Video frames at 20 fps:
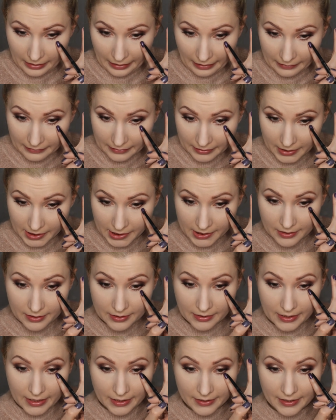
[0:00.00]
And
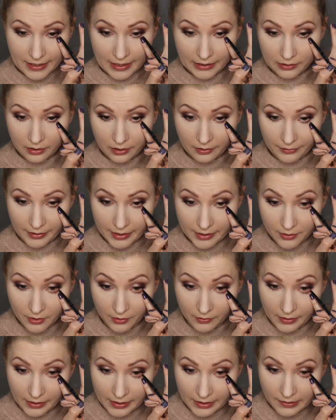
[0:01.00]
this exact
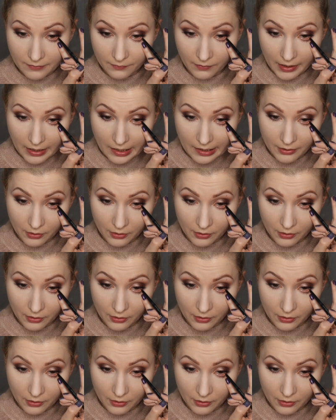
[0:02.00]
reason is why